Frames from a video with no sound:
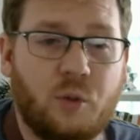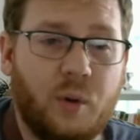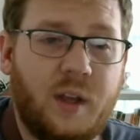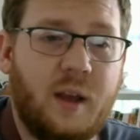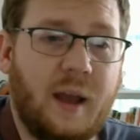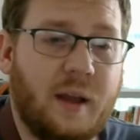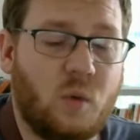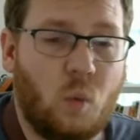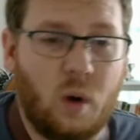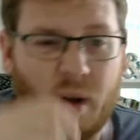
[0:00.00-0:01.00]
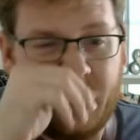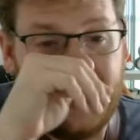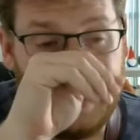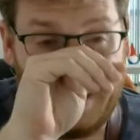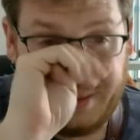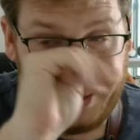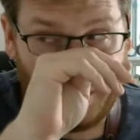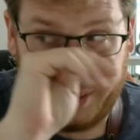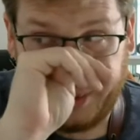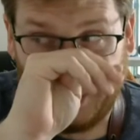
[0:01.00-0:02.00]
3 and 1,
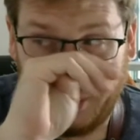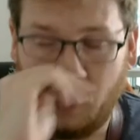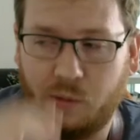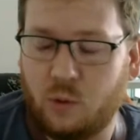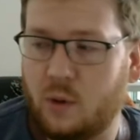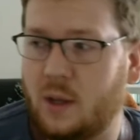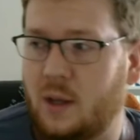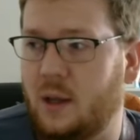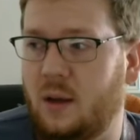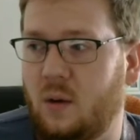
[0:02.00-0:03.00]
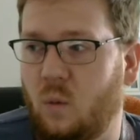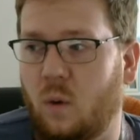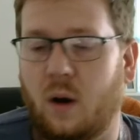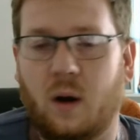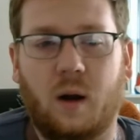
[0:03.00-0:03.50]
2, 3, 1,